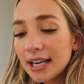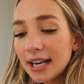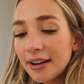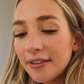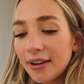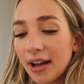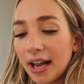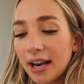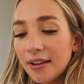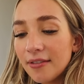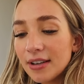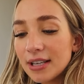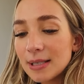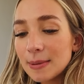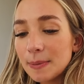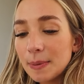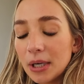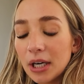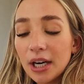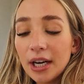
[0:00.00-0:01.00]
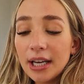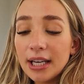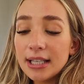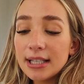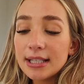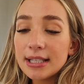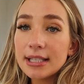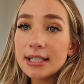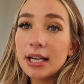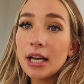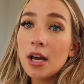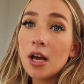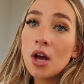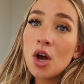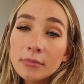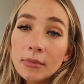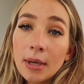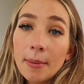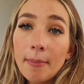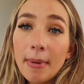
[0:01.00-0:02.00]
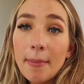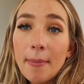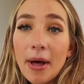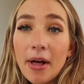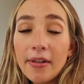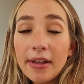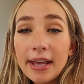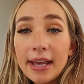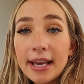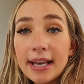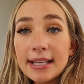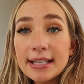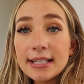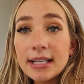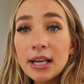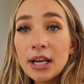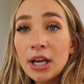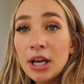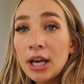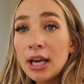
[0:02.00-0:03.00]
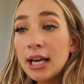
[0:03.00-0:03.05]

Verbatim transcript: that I've kind of experienced, my belly is